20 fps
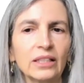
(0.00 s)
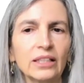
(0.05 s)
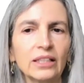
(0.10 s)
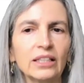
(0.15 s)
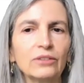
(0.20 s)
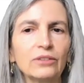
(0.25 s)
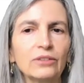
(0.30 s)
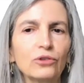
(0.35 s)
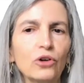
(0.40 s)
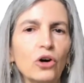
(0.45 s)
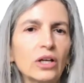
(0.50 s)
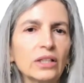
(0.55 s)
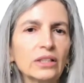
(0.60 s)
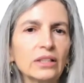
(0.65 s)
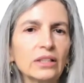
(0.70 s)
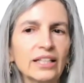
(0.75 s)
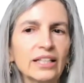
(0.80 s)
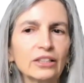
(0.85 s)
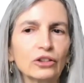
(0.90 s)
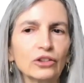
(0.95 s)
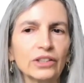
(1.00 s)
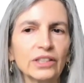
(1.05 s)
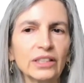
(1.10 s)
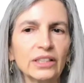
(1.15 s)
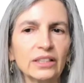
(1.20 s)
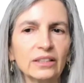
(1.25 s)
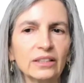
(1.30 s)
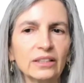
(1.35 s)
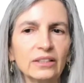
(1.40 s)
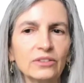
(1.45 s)
if online
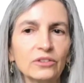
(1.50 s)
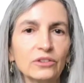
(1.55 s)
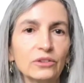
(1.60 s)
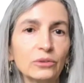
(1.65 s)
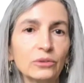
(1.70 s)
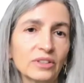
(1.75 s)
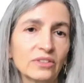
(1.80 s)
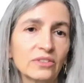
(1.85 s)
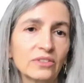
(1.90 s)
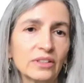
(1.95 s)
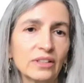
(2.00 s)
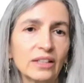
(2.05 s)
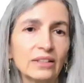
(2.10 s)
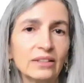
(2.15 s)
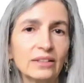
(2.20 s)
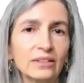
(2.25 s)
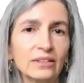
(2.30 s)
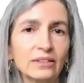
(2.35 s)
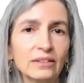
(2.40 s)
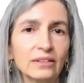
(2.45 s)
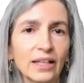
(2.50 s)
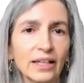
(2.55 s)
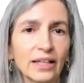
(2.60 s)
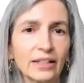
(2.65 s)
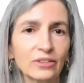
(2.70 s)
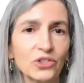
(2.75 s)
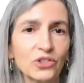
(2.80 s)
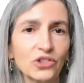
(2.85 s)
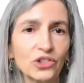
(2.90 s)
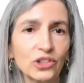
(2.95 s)
learning is to extend into
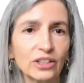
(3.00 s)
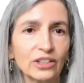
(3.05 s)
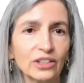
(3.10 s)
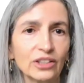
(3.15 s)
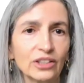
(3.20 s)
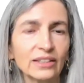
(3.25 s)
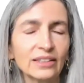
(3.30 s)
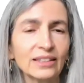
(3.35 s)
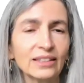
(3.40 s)
next year?